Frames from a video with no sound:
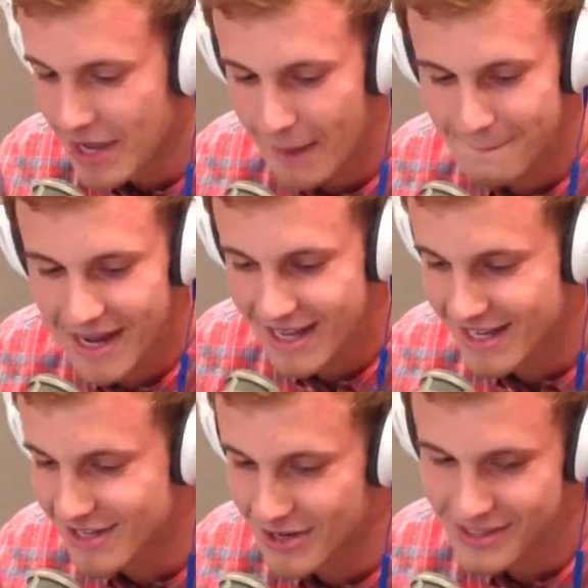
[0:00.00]
I'm
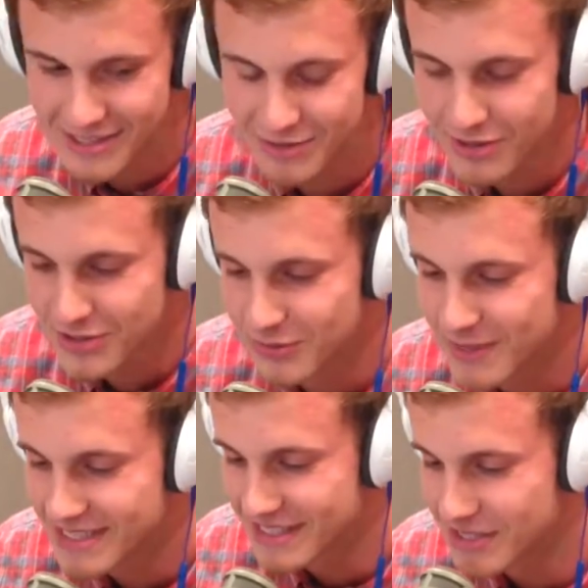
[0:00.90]
buying all these
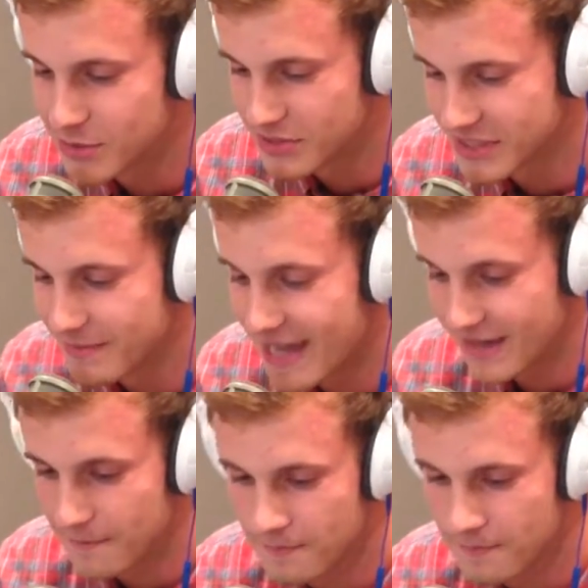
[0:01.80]
groceries and you just bag them.